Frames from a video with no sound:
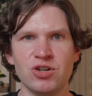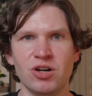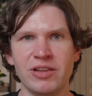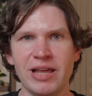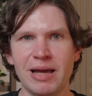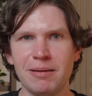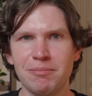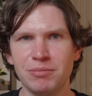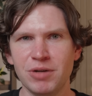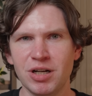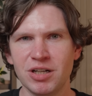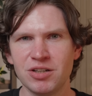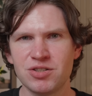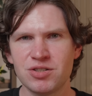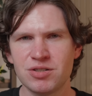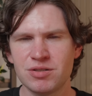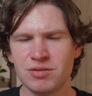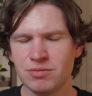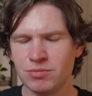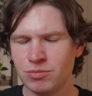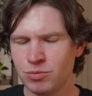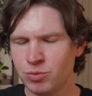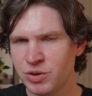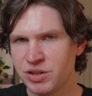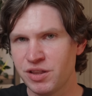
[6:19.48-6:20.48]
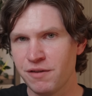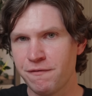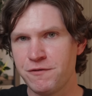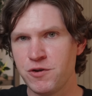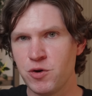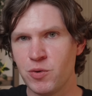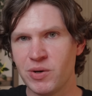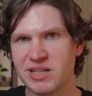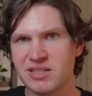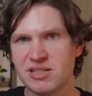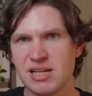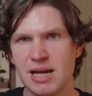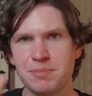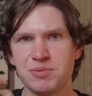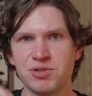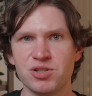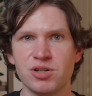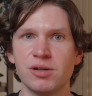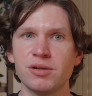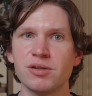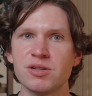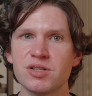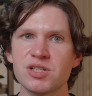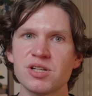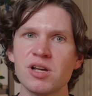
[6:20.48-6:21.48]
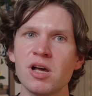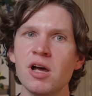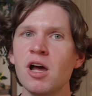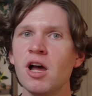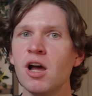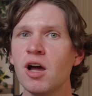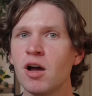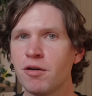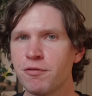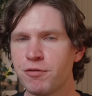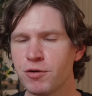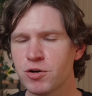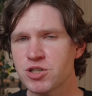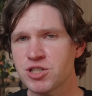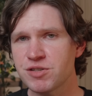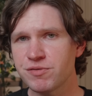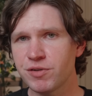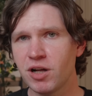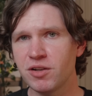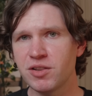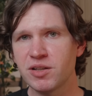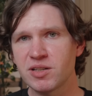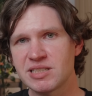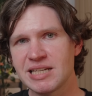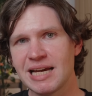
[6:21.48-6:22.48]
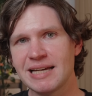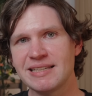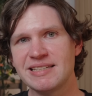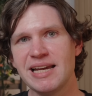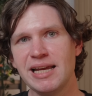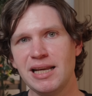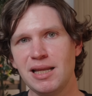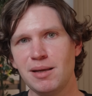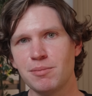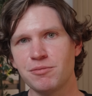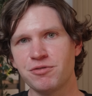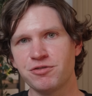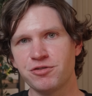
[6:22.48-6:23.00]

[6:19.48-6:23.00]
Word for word: all that much, with a few exceptions. First of all, the titanium